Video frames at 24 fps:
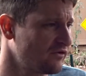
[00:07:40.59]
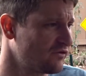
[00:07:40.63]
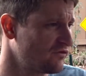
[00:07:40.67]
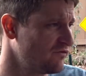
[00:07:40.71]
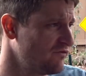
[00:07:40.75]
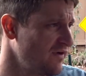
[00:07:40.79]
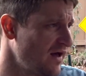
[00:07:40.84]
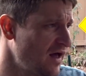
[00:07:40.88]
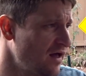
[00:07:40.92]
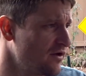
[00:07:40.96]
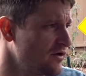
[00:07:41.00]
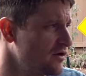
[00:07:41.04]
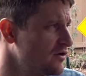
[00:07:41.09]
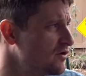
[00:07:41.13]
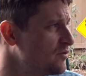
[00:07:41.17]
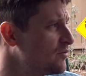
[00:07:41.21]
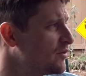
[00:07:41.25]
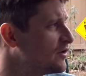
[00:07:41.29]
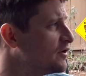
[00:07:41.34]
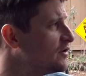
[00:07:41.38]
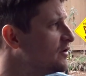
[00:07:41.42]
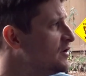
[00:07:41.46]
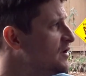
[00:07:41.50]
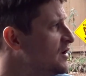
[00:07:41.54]
volume
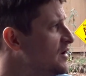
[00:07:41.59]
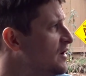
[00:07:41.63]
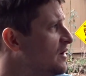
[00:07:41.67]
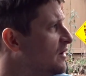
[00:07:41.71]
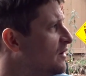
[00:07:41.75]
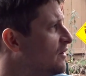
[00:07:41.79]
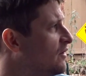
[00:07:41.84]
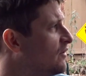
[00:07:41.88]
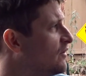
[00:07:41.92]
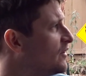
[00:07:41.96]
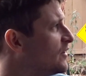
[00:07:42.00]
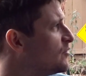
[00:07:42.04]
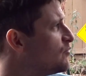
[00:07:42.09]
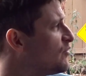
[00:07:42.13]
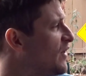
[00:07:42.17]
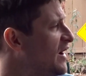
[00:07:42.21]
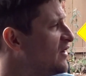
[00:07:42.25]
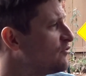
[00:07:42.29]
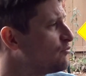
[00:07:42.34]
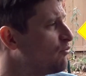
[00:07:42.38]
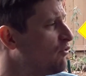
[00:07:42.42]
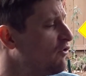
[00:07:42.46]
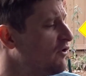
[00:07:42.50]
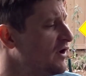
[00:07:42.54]
or
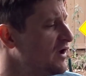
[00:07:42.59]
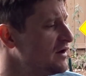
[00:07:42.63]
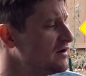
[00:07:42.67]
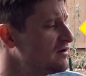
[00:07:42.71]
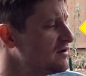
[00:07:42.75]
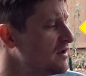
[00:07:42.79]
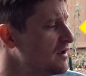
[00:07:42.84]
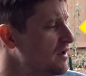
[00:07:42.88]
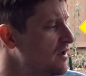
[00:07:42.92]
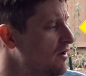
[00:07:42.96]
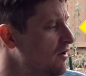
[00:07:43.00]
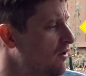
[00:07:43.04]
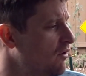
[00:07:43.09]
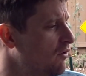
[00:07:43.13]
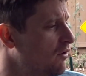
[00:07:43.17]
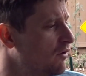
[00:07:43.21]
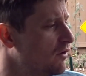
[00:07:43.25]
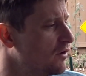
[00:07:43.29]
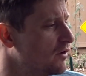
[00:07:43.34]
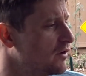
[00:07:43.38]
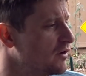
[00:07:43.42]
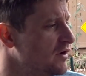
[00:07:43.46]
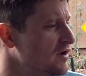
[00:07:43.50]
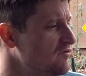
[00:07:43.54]
price point,
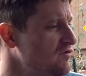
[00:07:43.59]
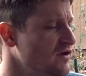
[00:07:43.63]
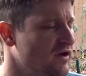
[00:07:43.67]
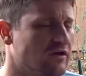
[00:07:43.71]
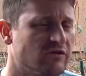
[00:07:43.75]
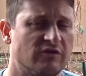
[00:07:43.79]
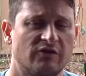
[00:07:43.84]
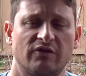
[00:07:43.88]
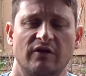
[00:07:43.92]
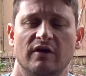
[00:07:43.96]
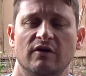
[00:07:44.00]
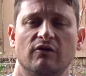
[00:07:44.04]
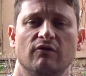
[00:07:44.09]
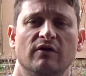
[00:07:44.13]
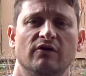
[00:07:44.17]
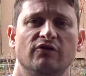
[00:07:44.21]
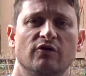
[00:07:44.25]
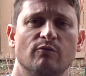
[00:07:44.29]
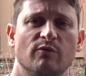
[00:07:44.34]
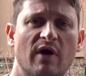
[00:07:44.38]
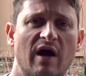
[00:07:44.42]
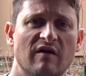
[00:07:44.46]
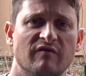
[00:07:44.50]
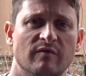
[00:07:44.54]
or if you can just increase
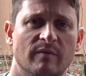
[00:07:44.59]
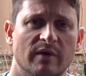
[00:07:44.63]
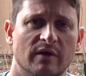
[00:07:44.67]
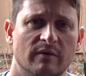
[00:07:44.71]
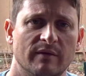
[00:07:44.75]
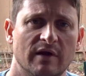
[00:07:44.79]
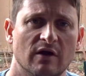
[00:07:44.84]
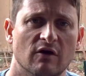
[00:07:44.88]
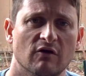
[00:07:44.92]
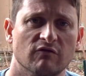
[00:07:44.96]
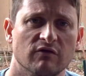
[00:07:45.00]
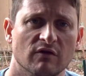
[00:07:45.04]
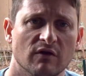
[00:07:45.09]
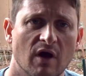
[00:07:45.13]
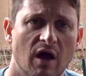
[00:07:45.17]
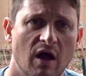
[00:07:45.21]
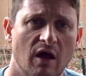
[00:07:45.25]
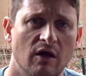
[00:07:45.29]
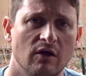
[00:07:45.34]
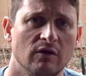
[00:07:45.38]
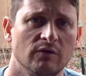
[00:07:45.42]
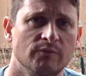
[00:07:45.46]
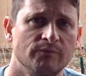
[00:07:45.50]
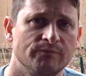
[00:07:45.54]
your profitability
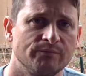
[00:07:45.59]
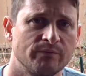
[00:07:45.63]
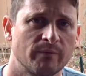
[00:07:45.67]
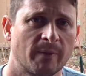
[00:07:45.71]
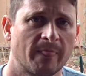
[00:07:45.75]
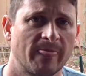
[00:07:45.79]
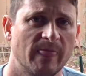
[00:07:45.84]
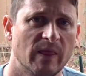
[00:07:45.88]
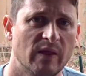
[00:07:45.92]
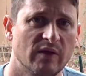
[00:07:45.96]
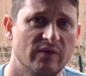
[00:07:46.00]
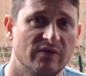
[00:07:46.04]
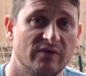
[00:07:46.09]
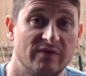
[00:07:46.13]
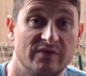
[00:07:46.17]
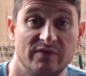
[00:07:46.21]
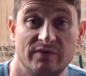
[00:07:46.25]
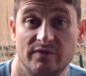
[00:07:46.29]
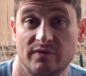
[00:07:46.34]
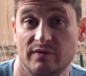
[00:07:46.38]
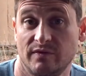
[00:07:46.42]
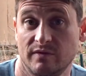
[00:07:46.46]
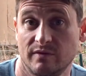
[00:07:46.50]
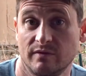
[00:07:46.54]
overall,
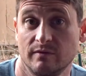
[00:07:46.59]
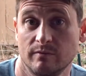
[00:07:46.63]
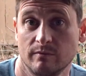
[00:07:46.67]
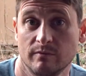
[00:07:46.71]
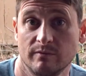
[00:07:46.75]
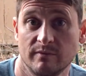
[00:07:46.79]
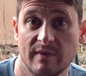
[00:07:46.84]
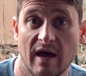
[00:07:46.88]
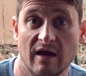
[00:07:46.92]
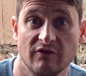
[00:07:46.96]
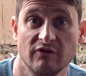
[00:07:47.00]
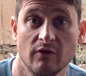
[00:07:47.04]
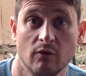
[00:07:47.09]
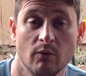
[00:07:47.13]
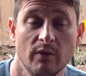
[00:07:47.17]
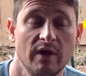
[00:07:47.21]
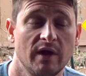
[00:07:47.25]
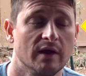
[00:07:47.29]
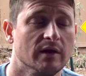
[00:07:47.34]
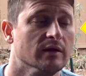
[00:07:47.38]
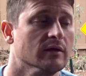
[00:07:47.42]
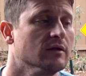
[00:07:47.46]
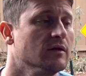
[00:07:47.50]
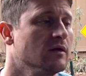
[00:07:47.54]
that's a
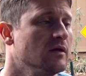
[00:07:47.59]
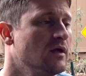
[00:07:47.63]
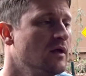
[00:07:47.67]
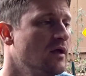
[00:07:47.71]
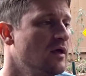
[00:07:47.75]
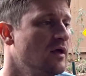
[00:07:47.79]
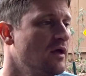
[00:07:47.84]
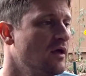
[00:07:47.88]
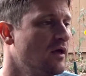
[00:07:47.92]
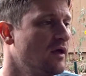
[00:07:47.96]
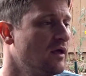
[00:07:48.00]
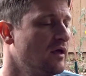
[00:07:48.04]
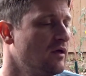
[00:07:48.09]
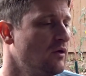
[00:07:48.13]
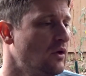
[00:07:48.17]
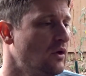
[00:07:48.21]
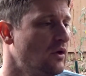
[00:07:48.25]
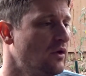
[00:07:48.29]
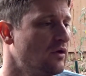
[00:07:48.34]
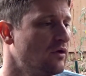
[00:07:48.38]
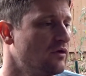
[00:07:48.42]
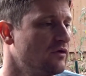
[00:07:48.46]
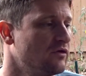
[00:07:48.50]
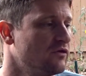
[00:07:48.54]
win.
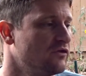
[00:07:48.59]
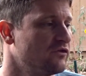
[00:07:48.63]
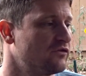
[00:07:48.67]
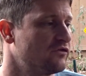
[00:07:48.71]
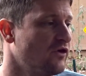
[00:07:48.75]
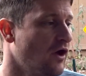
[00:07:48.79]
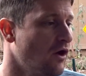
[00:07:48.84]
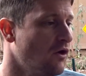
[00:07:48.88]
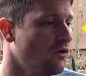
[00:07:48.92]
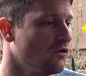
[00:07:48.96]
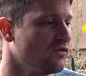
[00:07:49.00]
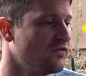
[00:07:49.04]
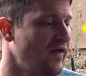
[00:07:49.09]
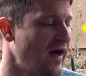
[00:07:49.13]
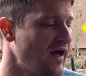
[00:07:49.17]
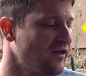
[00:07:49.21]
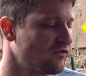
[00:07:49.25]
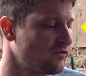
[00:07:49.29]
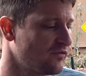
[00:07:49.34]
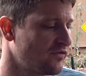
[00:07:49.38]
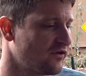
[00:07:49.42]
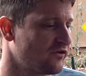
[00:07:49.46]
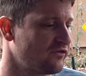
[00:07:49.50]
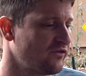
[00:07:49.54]
So that's
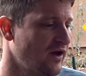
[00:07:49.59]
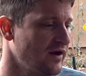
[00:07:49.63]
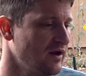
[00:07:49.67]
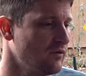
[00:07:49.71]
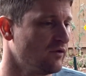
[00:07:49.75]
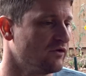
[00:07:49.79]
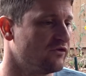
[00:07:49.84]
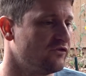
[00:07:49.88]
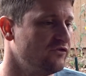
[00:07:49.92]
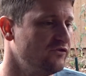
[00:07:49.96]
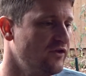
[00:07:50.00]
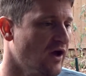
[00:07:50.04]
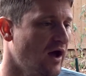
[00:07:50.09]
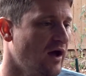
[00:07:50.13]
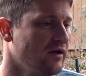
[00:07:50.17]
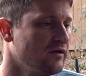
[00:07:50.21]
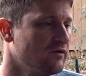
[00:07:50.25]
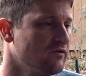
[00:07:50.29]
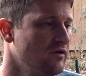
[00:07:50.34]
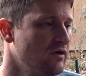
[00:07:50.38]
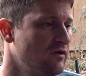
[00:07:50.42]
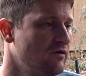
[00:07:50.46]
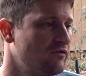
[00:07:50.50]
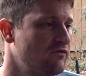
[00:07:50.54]
what the study was
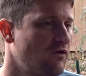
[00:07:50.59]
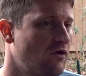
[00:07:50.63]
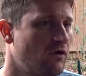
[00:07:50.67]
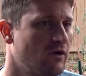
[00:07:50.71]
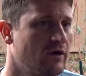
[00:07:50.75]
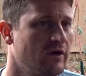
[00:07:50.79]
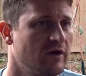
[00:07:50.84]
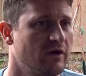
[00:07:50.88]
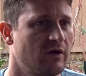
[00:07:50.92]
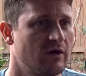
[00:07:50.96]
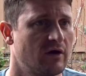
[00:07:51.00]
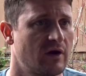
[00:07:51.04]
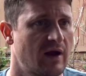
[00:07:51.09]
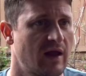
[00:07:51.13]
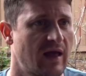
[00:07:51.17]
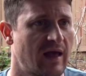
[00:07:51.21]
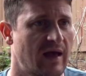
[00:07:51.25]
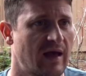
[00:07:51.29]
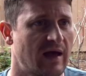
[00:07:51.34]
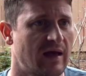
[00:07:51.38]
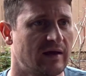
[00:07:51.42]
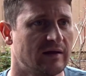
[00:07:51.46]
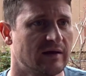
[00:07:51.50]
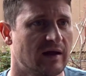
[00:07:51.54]
done for,
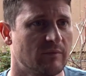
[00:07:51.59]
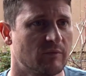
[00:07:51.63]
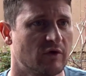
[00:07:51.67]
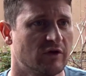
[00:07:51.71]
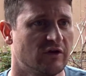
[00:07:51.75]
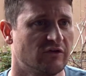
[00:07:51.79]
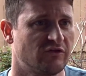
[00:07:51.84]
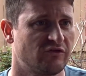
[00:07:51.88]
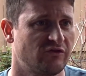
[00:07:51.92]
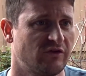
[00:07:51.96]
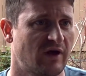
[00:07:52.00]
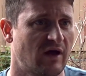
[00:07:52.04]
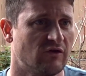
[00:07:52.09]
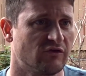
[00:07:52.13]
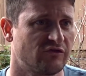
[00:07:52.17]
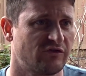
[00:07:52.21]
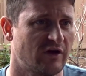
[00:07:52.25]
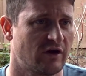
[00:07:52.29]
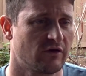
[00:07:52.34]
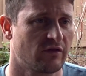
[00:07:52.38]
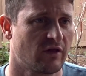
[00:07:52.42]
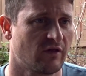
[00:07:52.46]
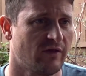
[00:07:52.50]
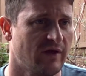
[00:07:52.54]
and I'll
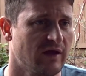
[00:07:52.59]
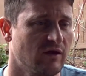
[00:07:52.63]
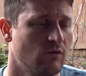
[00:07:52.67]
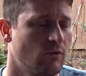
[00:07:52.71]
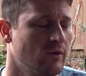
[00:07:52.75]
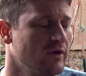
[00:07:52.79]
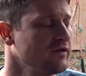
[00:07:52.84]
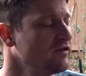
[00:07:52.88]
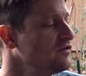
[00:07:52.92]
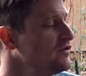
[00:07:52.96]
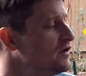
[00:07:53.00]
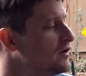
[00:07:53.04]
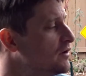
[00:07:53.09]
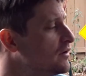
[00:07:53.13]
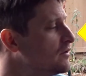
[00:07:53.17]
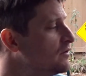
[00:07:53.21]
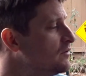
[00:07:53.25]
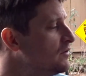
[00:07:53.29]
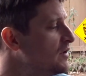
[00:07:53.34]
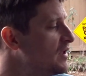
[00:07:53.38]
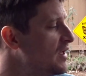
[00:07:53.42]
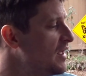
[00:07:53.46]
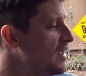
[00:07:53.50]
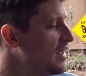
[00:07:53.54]
share the link with you.
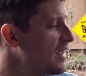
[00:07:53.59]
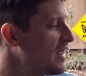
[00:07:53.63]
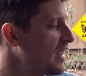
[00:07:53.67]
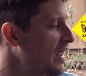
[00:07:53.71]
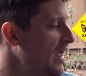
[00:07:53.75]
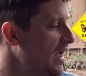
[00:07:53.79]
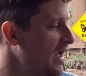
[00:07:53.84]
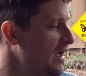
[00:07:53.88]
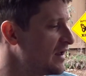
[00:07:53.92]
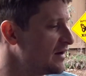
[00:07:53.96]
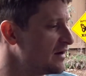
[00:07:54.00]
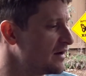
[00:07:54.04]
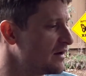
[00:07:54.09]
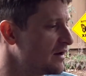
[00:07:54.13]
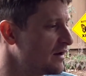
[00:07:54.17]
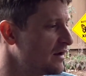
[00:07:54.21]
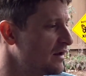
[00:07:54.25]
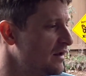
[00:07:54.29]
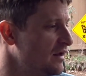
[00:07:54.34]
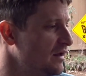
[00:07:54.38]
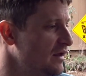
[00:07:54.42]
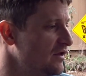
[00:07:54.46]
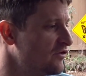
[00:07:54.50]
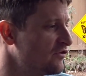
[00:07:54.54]
And
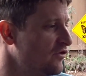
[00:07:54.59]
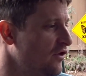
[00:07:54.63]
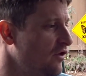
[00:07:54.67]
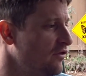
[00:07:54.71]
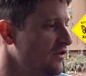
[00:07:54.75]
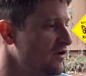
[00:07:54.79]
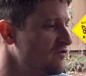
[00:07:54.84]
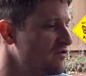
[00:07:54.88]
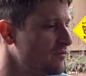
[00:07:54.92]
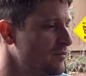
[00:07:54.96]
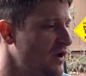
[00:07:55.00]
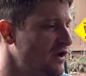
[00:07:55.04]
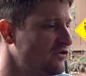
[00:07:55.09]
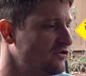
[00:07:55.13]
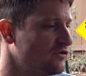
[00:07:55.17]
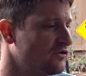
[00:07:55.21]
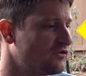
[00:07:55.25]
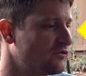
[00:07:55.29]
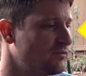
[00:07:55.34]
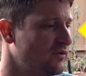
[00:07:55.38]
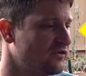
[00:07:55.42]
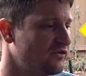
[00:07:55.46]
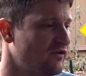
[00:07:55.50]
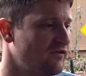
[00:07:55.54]
it's the only information
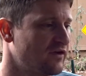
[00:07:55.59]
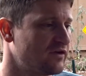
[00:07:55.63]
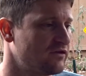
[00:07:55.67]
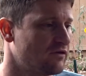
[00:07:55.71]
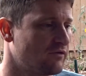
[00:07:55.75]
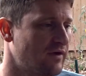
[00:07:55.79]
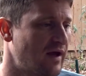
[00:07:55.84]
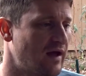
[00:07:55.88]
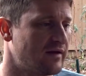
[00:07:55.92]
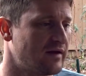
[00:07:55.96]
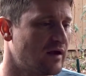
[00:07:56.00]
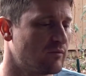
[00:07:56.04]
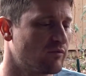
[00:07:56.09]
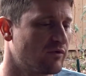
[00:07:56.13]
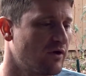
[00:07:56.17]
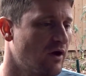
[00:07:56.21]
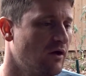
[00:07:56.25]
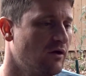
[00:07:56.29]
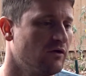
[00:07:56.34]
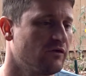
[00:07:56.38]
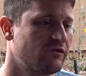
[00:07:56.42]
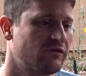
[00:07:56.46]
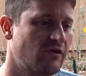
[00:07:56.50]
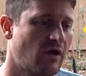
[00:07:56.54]
specific to Ondea
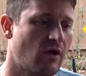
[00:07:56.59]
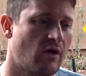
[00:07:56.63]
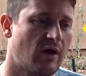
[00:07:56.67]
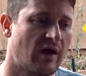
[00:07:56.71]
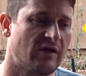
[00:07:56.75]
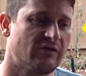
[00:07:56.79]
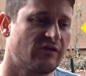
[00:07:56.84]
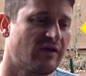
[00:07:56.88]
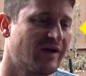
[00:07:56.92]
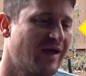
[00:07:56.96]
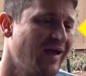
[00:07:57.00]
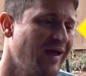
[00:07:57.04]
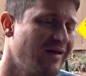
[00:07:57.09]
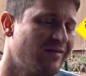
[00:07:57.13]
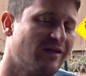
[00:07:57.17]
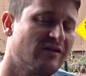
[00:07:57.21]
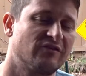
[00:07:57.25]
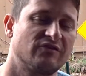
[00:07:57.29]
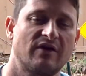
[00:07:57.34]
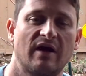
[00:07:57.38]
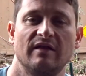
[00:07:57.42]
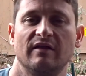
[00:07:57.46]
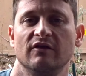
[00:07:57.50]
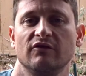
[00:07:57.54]
Pro, so I was like, hey, let's
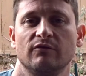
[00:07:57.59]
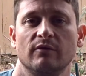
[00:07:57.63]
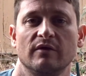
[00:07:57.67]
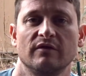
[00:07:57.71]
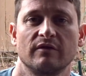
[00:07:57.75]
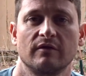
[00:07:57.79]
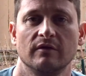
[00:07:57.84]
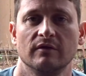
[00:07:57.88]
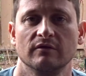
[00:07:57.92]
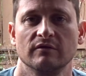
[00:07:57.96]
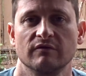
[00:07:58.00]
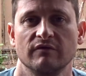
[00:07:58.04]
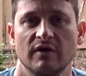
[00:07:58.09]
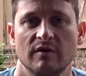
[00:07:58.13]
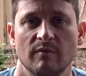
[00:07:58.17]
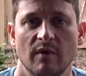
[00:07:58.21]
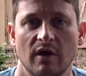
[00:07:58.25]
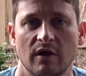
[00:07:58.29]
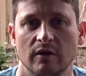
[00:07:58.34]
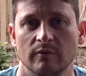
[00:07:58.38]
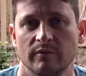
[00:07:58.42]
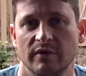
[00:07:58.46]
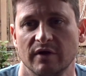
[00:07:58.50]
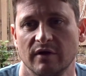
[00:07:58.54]
try this with gluten-free
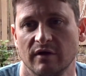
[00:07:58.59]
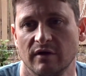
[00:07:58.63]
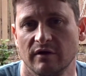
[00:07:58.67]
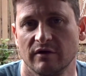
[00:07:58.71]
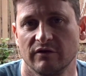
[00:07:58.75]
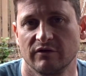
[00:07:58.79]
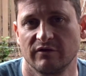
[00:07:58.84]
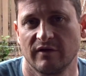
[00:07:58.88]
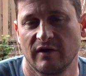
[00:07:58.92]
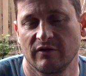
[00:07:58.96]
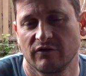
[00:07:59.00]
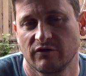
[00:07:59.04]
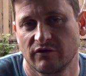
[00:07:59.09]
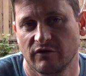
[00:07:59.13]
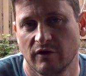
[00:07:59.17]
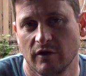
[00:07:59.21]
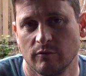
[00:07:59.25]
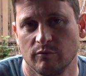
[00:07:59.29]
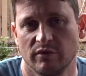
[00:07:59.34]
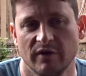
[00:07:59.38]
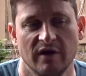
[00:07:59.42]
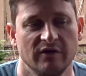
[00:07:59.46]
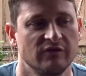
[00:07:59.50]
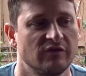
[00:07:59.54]
malt, because that's a good
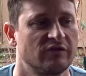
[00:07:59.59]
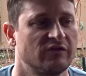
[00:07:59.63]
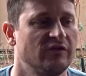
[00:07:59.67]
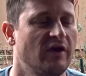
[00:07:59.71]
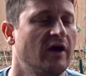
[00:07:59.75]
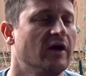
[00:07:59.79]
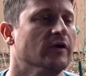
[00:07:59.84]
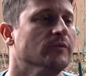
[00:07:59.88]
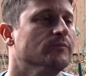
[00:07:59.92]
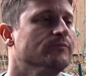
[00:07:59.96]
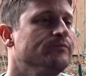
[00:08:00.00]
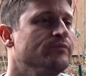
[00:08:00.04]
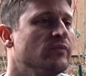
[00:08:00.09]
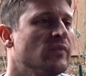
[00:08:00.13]
place to start.